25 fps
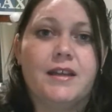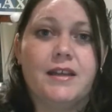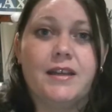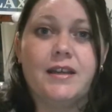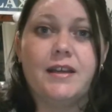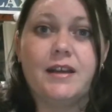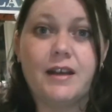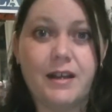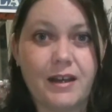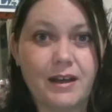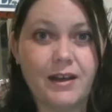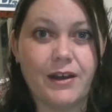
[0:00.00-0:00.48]

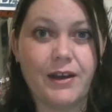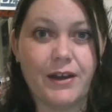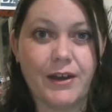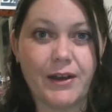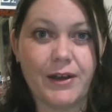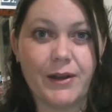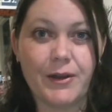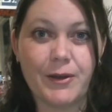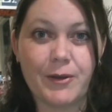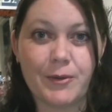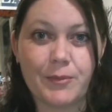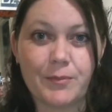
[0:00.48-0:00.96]

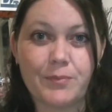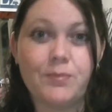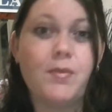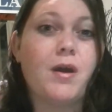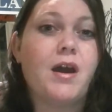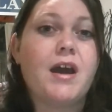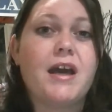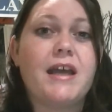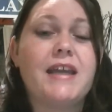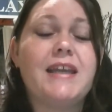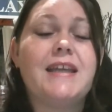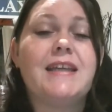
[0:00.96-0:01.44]

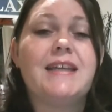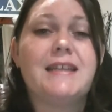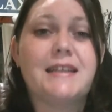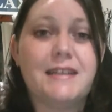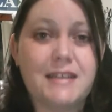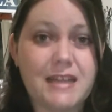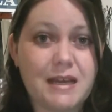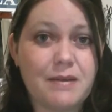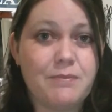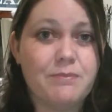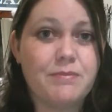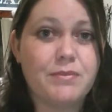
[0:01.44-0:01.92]
my
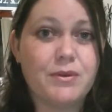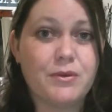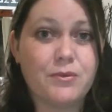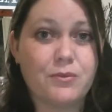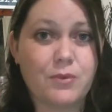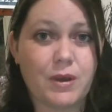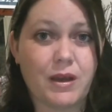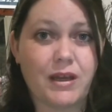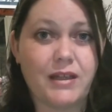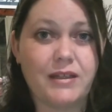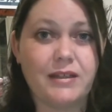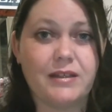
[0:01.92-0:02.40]
number
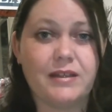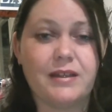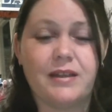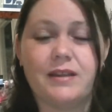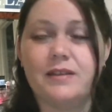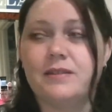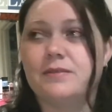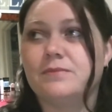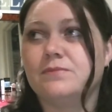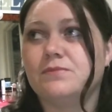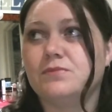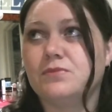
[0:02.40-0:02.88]
one
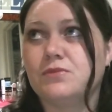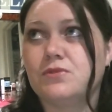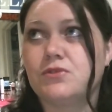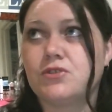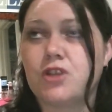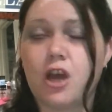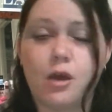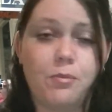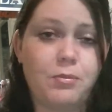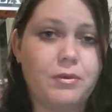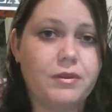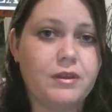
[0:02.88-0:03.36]

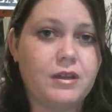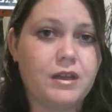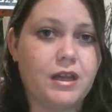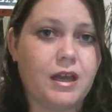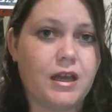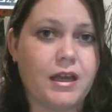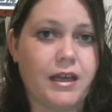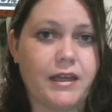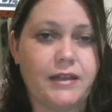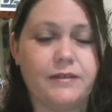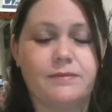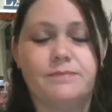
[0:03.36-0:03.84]
top of the
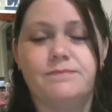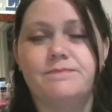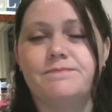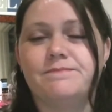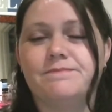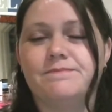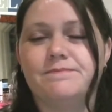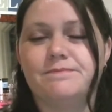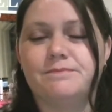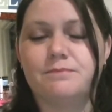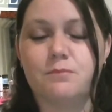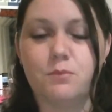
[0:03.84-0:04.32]
line
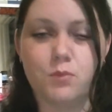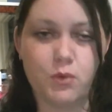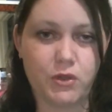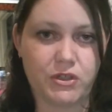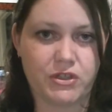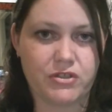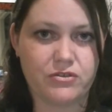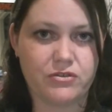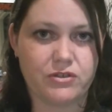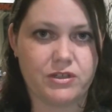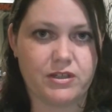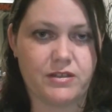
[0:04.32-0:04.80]

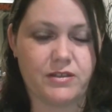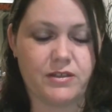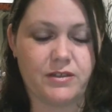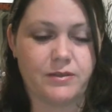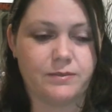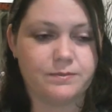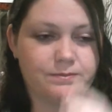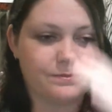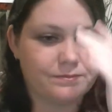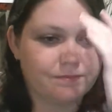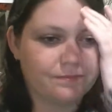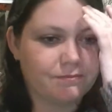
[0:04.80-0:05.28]
moisturizer.
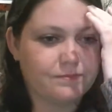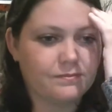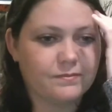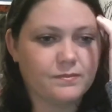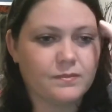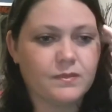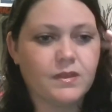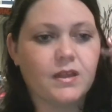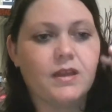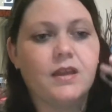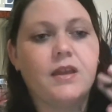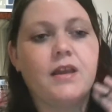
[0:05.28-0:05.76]

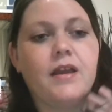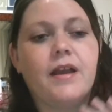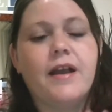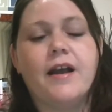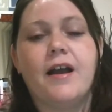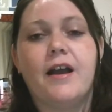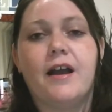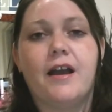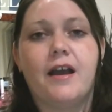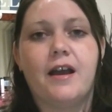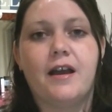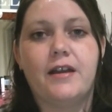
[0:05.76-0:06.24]

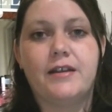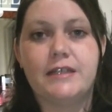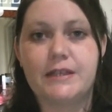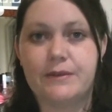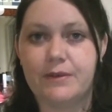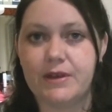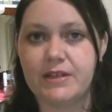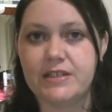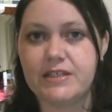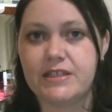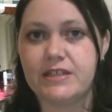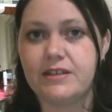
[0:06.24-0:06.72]

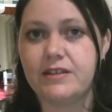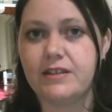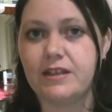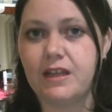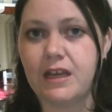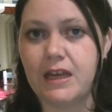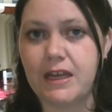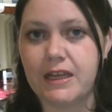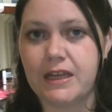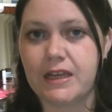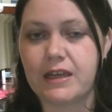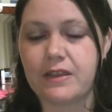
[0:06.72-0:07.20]
Now, I didn't
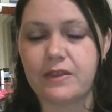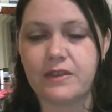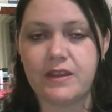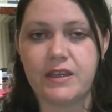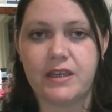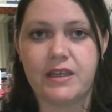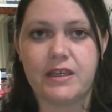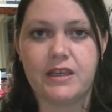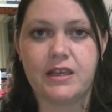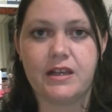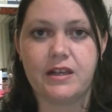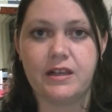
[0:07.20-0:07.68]
like
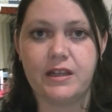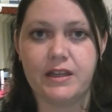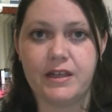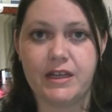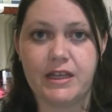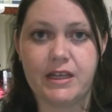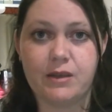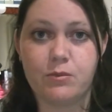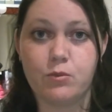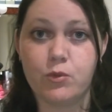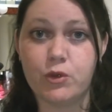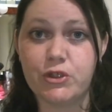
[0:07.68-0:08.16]
the
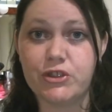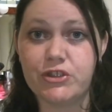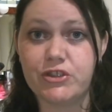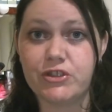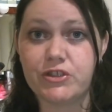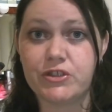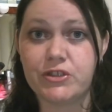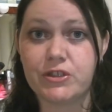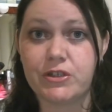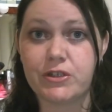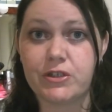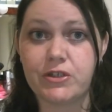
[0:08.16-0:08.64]
Clinique Moisture
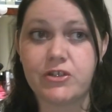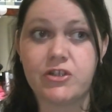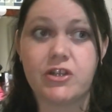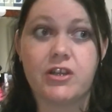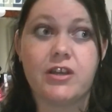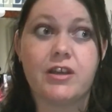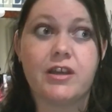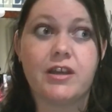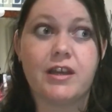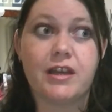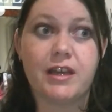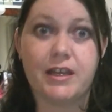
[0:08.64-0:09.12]
Surge,
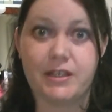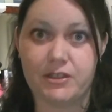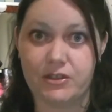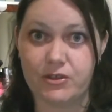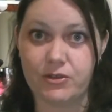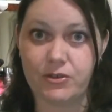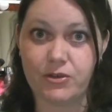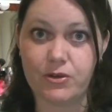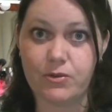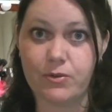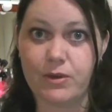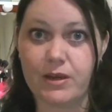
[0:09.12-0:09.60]
as
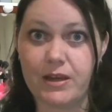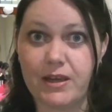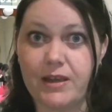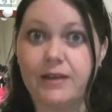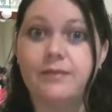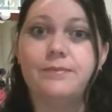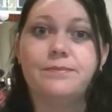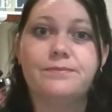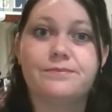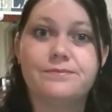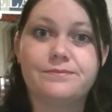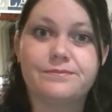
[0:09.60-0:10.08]
you're
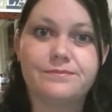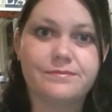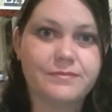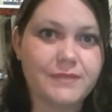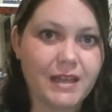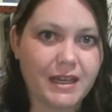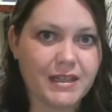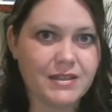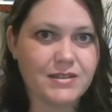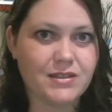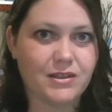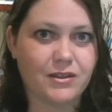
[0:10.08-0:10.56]
aware.
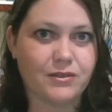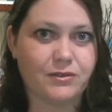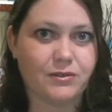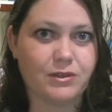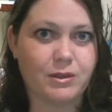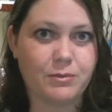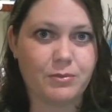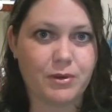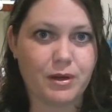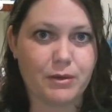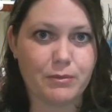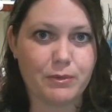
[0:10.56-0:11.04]
That's on
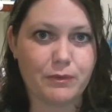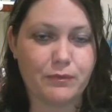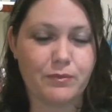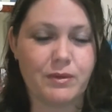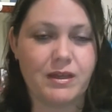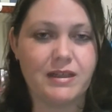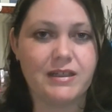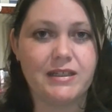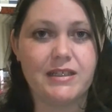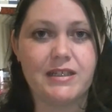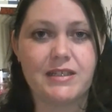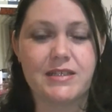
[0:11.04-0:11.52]
the bottom of
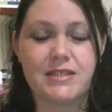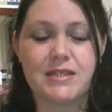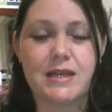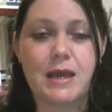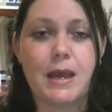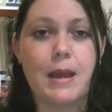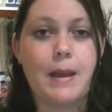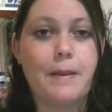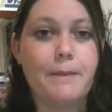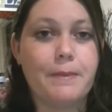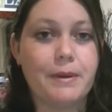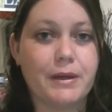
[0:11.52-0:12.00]
my list.
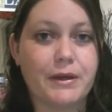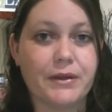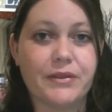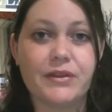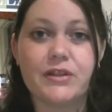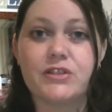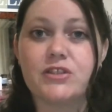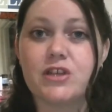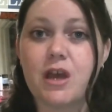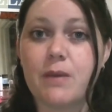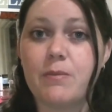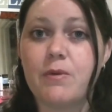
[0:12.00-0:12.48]
But on
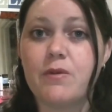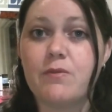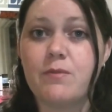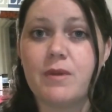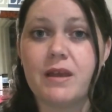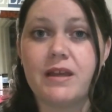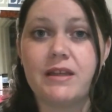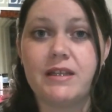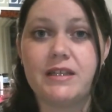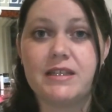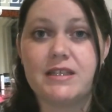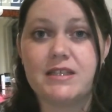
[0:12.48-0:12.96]
the top of
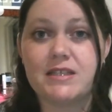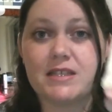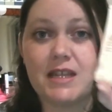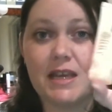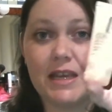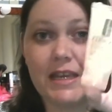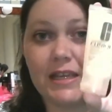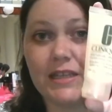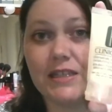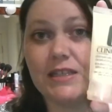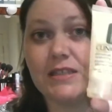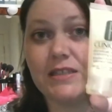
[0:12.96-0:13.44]
my list
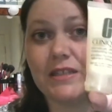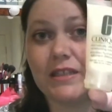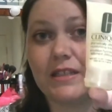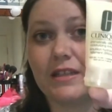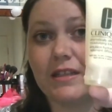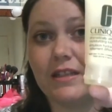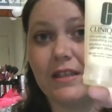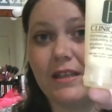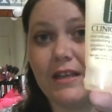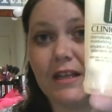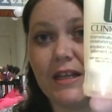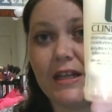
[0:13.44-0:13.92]
is the
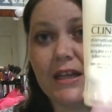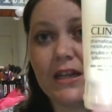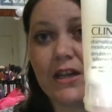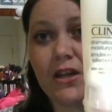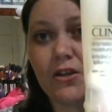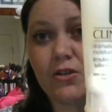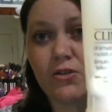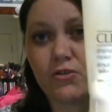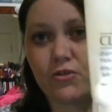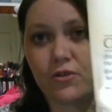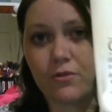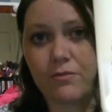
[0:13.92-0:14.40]
Clinique
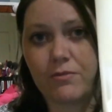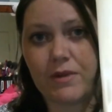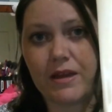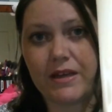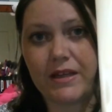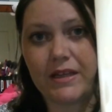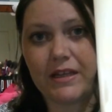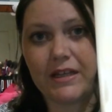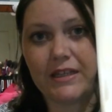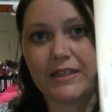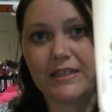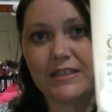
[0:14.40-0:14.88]

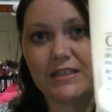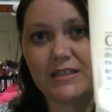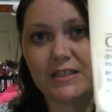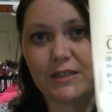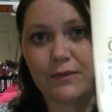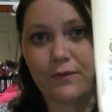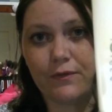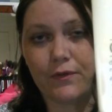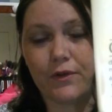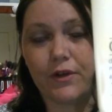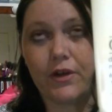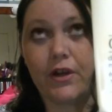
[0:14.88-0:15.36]
Dramatically
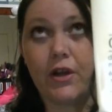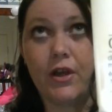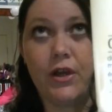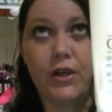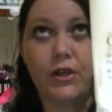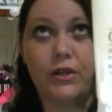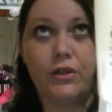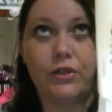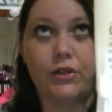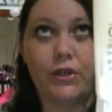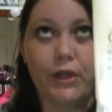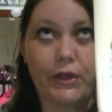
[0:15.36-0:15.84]
Different
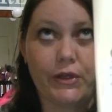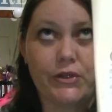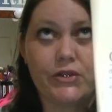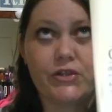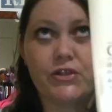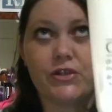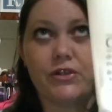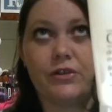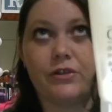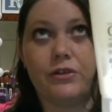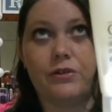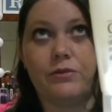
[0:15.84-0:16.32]

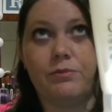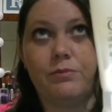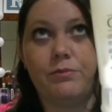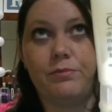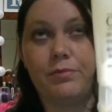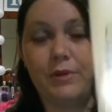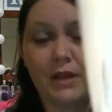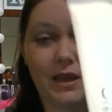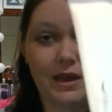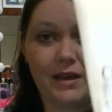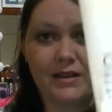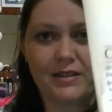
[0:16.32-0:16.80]
Lotion
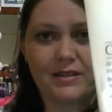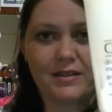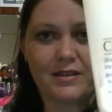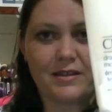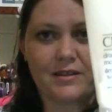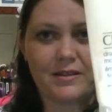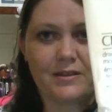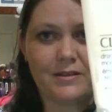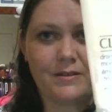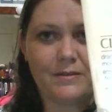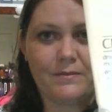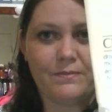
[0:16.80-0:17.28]

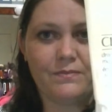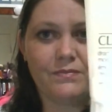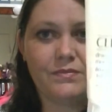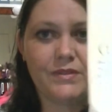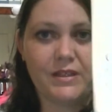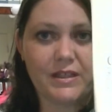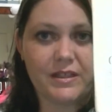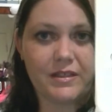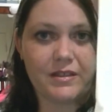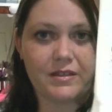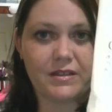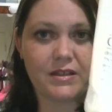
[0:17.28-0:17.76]
Plus.
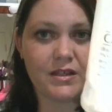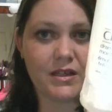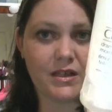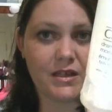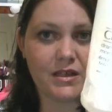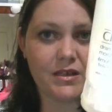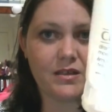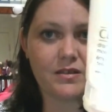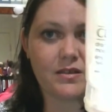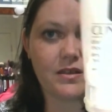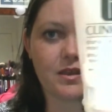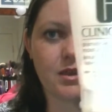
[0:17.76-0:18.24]
This
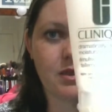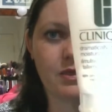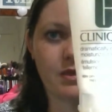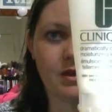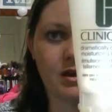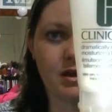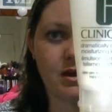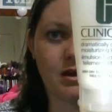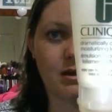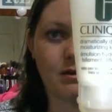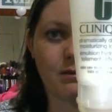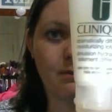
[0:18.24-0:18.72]
is
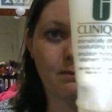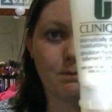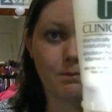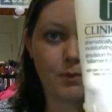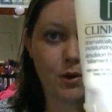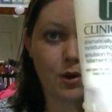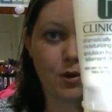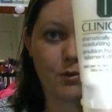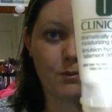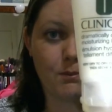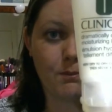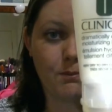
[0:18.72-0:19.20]
the
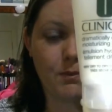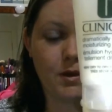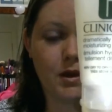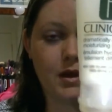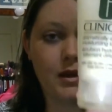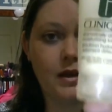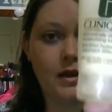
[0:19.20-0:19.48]
bomb.